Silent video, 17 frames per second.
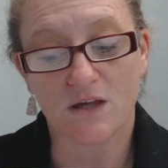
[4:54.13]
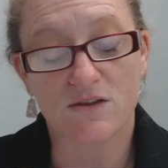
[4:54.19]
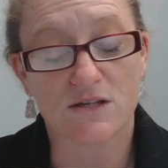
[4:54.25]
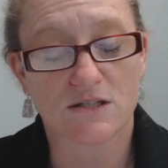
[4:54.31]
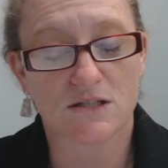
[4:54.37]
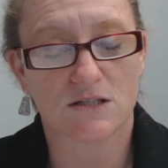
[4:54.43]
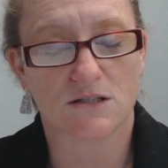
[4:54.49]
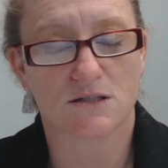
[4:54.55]

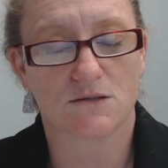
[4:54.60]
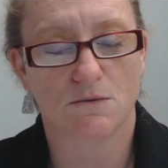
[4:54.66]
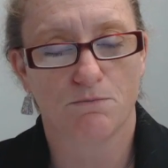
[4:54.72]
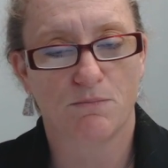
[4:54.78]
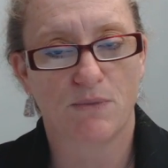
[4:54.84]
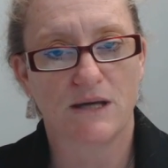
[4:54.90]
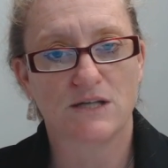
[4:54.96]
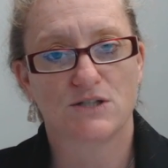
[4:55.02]
this is
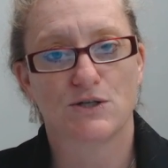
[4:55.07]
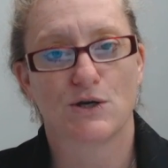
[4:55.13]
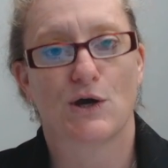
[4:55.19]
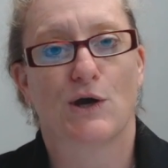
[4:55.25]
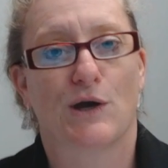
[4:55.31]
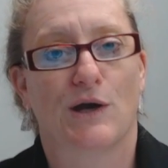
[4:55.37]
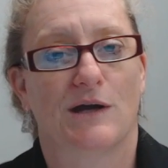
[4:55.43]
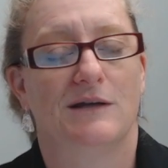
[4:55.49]
based
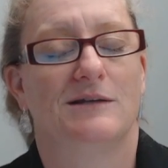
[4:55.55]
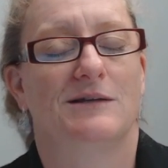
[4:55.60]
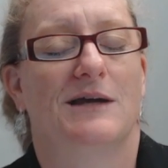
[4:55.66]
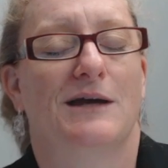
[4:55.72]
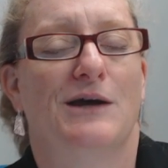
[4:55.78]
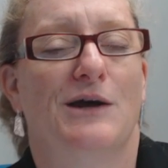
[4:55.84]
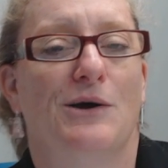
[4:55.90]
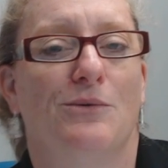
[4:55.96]
on
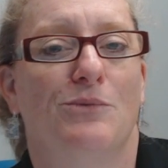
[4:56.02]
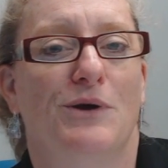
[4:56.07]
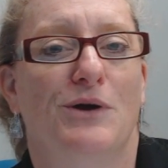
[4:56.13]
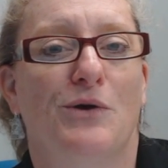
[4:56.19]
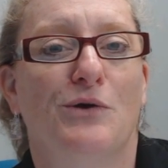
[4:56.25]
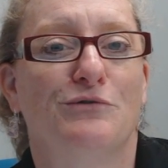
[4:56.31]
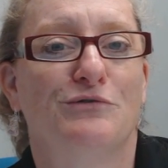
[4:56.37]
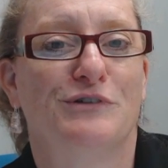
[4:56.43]

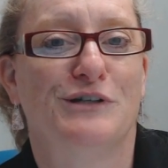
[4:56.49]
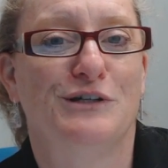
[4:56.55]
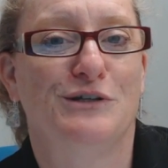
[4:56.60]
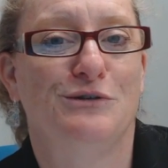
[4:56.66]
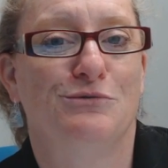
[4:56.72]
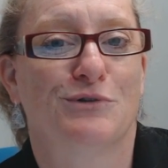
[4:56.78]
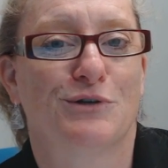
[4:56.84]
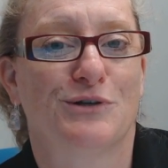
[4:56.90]
what hopefully
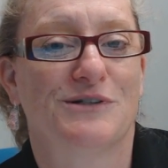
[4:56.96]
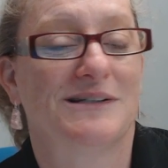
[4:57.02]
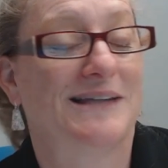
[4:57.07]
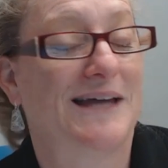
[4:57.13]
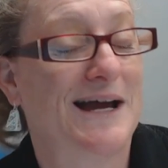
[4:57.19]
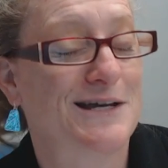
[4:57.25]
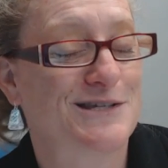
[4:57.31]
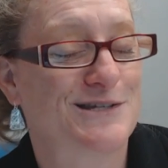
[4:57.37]
you learned
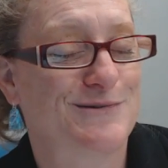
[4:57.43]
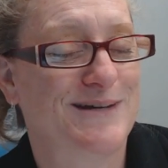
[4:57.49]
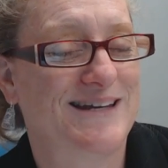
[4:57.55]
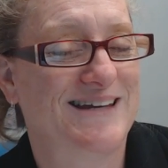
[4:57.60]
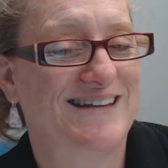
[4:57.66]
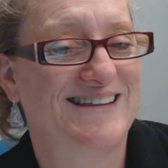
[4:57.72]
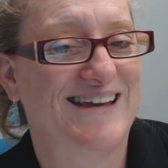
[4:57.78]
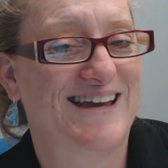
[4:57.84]
last
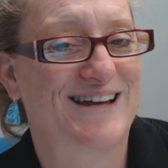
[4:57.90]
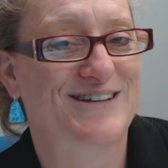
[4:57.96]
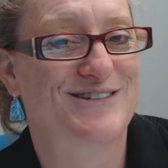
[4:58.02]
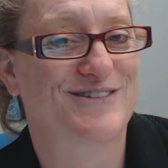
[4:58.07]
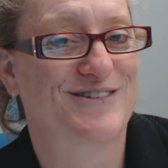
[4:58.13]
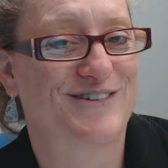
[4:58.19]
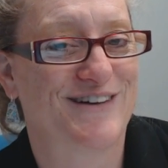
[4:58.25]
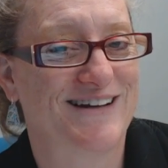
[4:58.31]
week in the
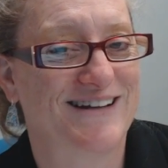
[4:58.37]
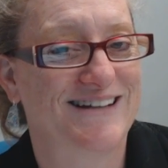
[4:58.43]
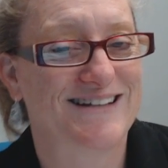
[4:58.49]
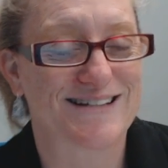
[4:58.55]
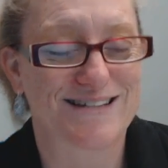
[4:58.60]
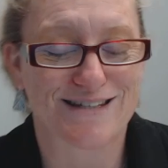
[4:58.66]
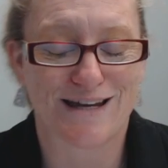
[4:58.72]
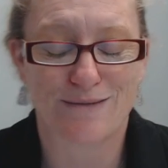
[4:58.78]
extra credit
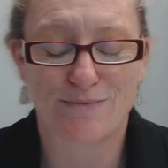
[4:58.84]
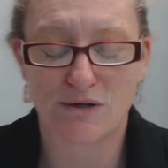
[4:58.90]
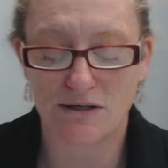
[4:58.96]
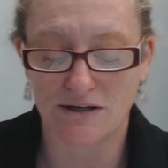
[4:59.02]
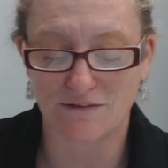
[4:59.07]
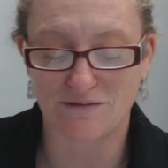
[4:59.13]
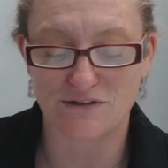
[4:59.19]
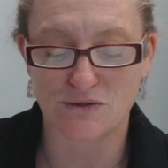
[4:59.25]

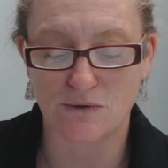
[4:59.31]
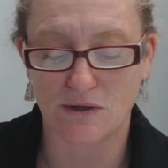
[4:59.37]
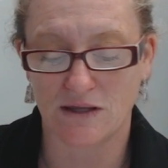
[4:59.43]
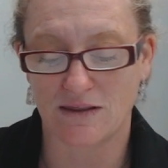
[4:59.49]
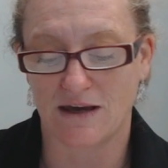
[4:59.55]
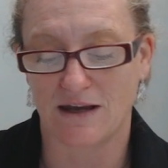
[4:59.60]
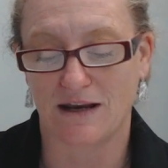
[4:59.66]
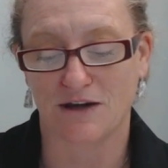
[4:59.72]
assignment of
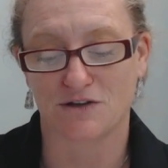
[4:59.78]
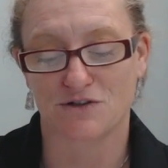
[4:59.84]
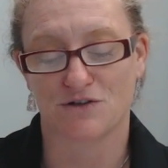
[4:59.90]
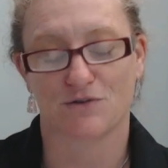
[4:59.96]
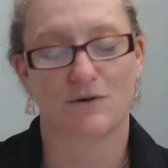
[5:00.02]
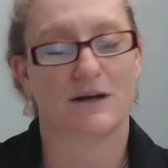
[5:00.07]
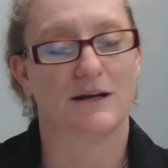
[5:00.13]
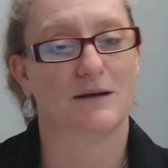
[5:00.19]
doing that
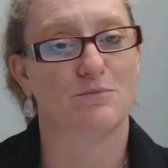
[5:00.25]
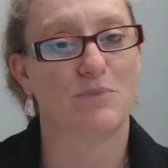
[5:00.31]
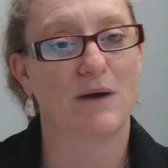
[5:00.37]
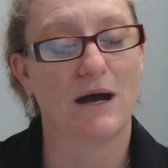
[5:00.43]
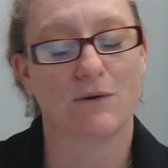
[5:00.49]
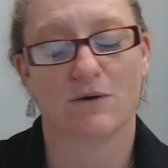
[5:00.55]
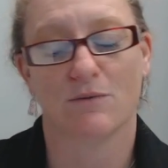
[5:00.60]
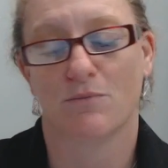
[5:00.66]
extra credit
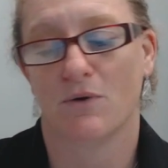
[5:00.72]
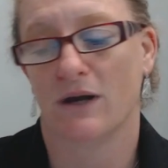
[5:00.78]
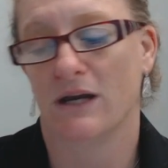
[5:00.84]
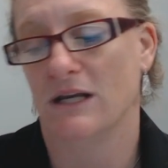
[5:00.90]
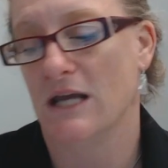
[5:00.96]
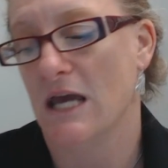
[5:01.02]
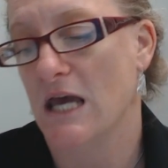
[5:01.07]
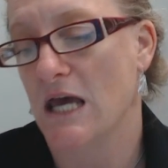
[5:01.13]

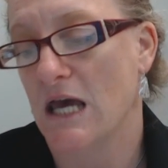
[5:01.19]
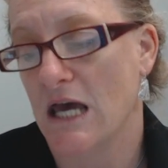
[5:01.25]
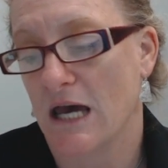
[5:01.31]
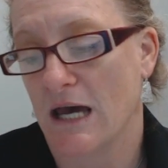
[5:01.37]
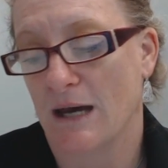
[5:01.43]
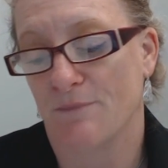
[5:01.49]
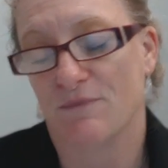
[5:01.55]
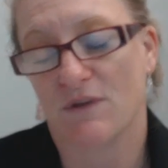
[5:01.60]
PowerPoint.
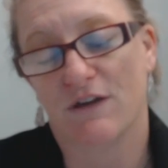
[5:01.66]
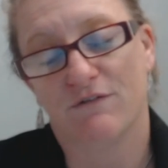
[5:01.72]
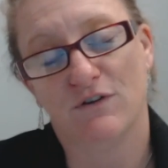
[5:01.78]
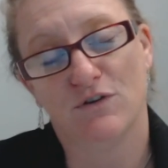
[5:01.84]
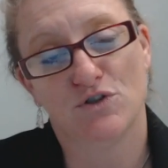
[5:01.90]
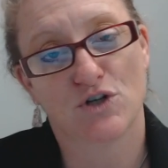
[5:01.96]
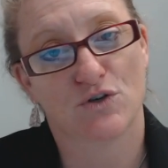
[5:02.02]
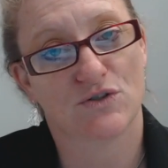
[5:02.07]
If
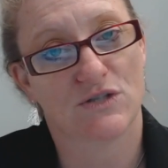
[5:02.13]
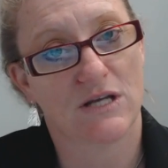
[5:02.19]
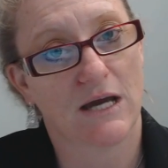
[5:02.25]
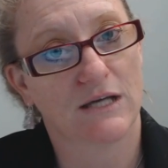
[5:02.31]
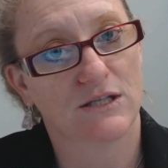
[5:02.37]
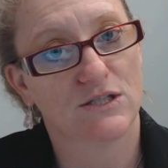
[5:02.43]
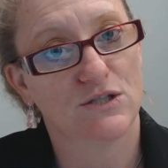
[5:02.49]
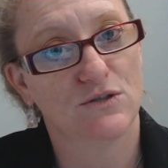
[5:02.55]
you chose
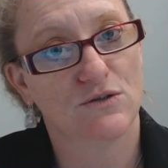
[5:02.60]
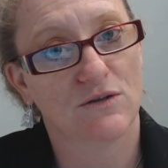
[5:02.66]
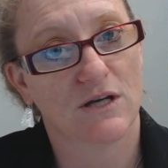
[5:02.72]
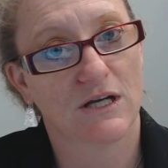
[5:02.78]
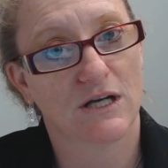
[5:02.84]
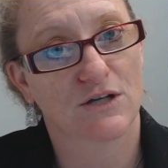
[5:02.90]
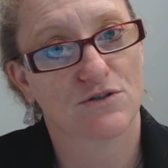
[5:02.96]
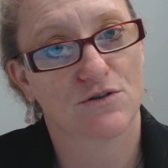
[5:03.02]
not to do
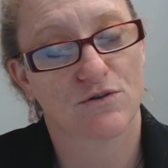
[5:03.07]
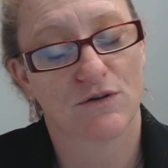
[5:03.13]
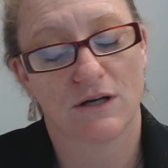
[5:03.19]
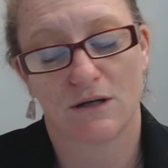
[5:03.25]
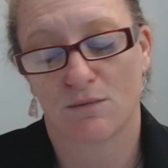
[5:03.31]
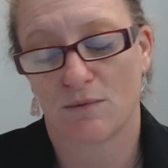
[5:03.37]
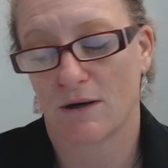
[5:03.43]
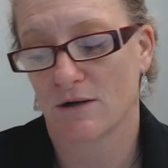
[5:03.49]
that extra credit